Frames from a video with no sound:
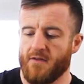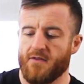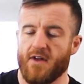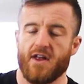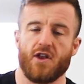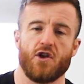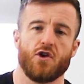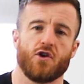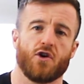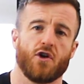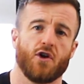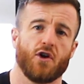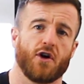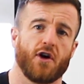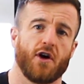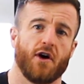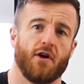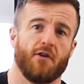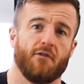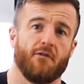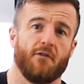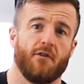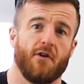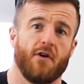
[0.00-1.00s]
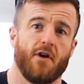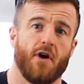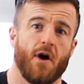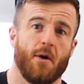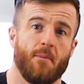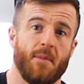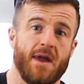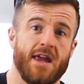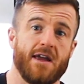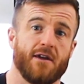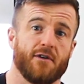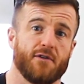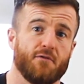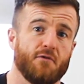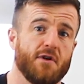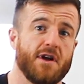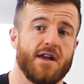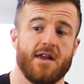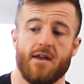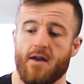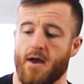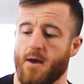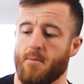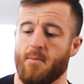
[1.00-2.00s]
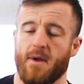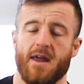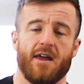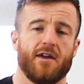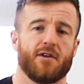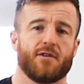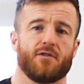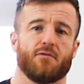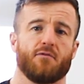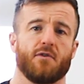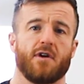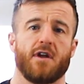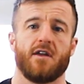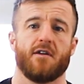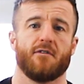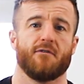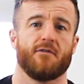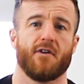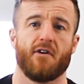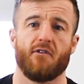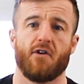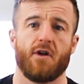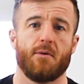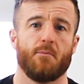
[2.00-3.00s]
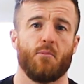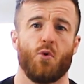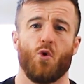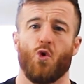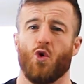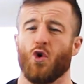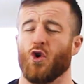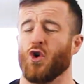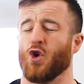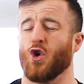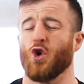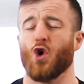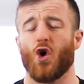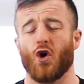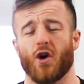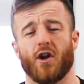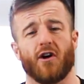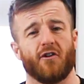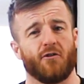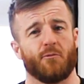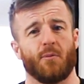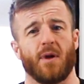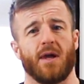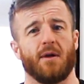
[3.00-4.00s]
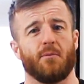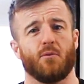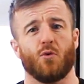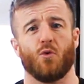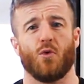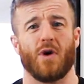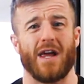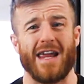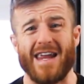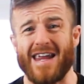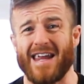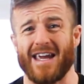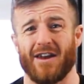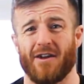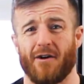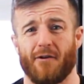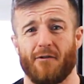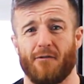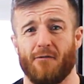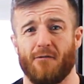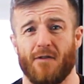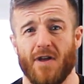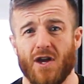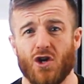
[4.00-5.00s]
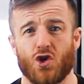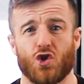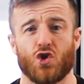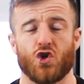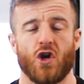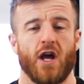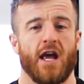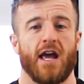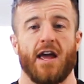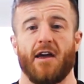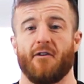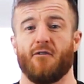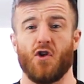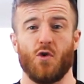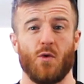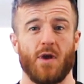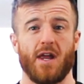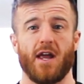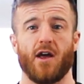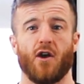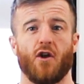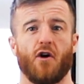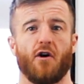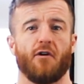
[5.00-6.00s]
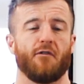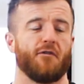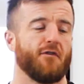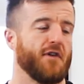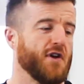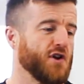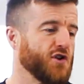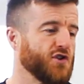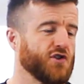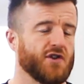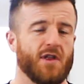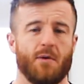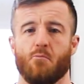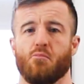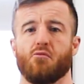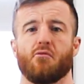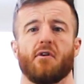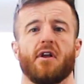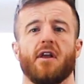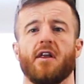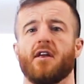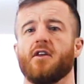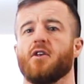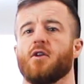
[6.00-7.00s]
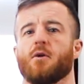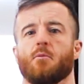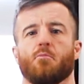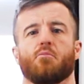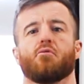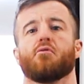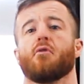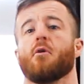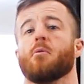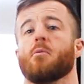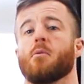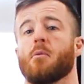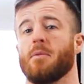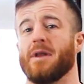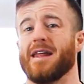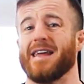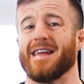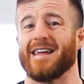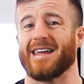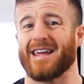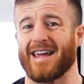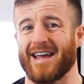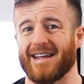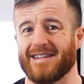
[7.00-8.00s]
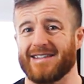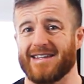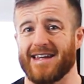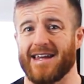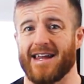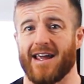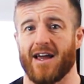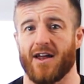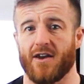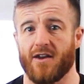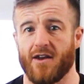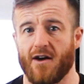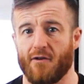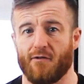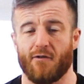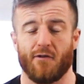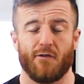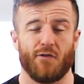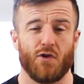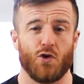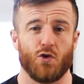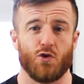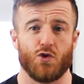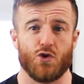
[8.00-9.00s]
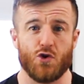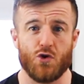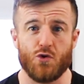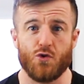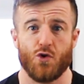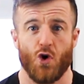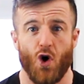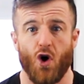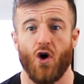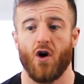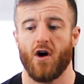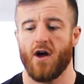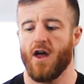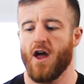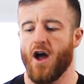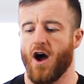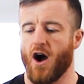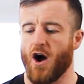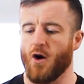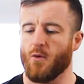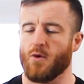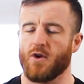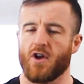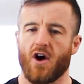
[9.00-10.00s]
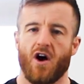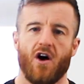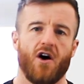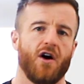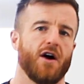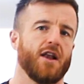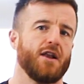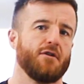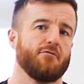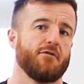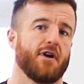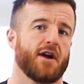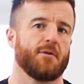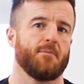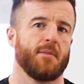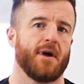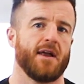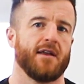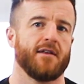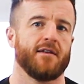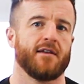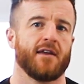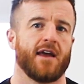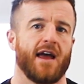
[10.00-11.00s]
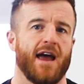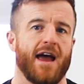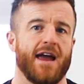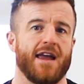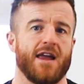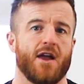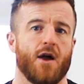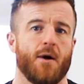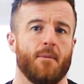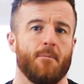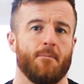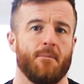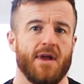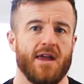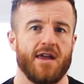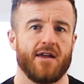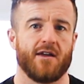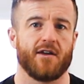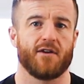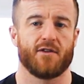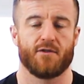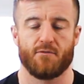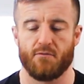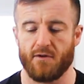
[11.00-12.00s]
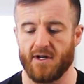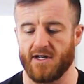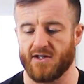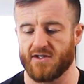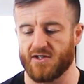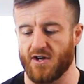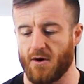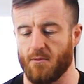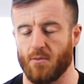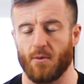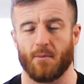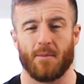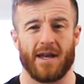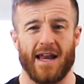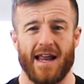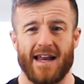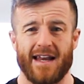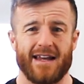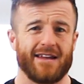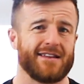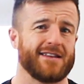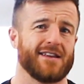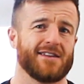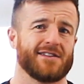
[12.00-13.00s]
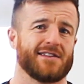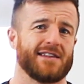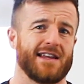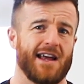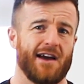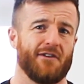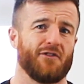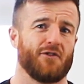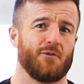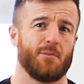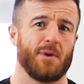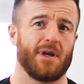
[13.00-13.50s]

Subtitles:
Then you can look at omega-3. Omega-3, very important. Not enough people eat enough fish. If you eat a lot of fish, then brilliant, you're probably getting enough. If you do not, I would highly recommend a omega-3 supplement, and it doesn't have